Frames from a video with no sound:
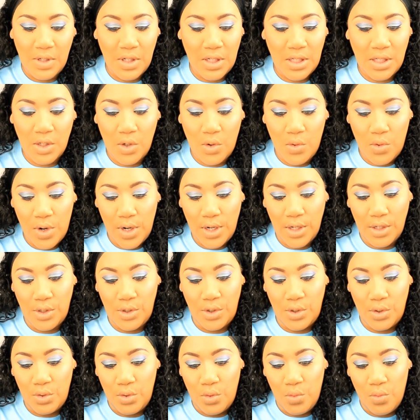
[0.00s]
just going
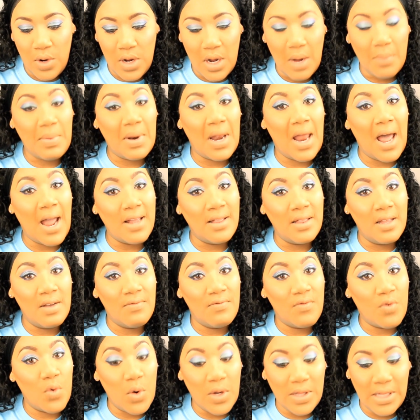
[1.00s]
to reapply
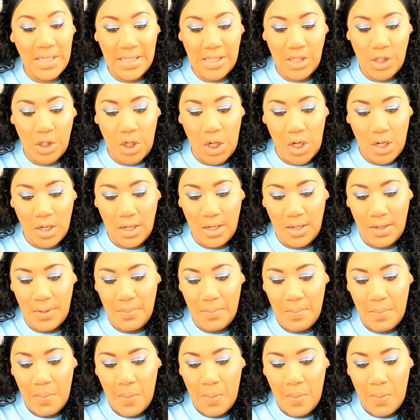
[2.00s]
them for this look.